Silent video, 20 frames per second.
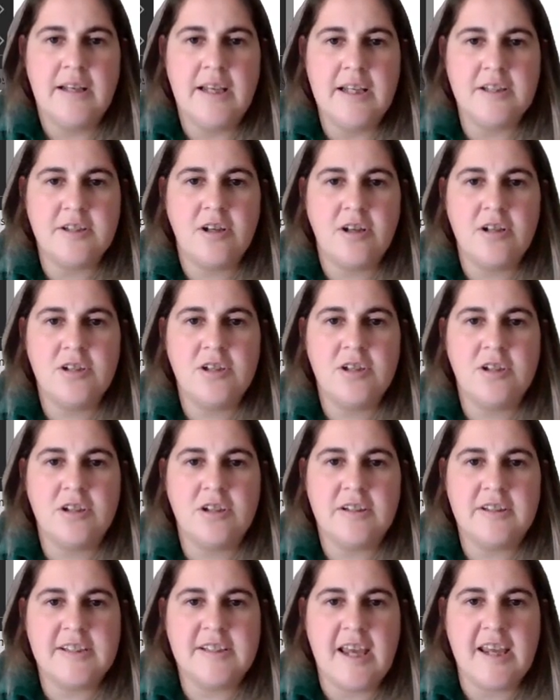Let's go to
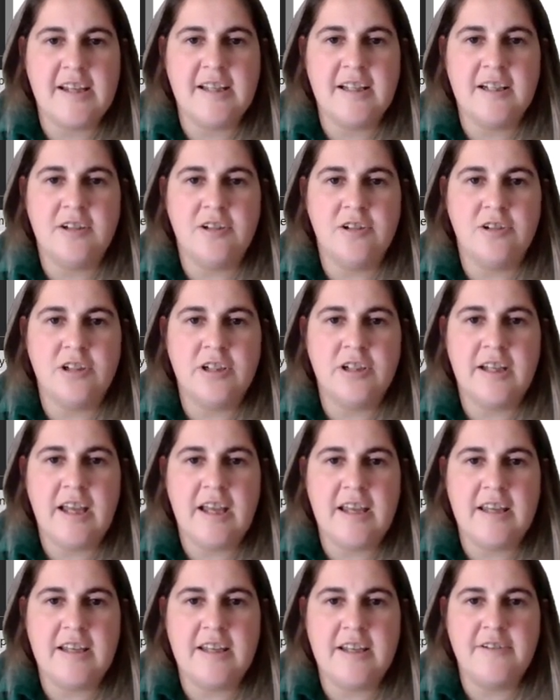take a look
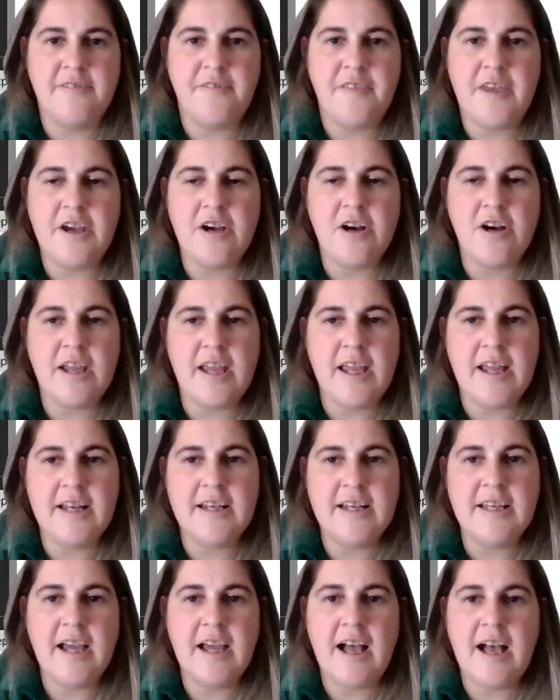if there are
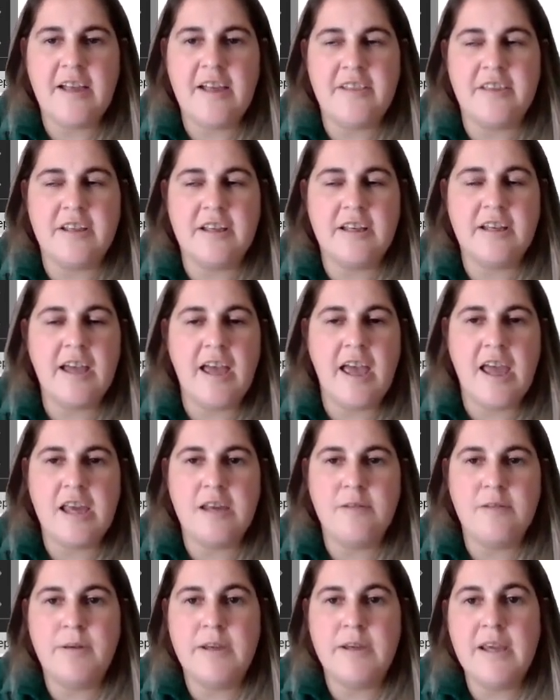any other
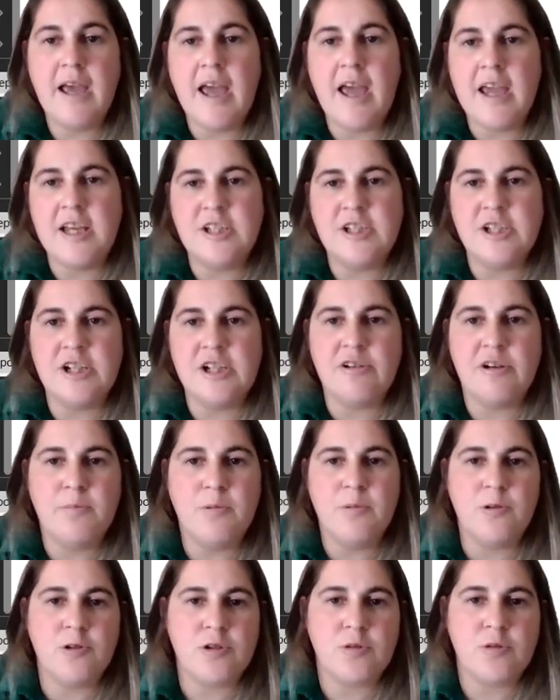AP aging
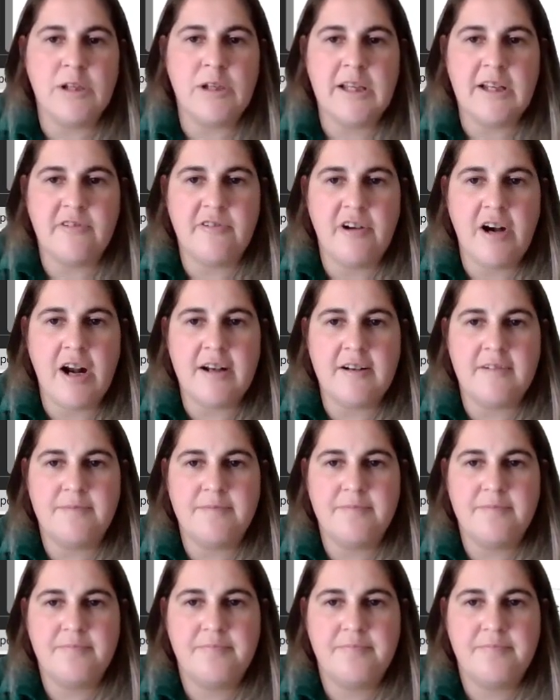reports we can run.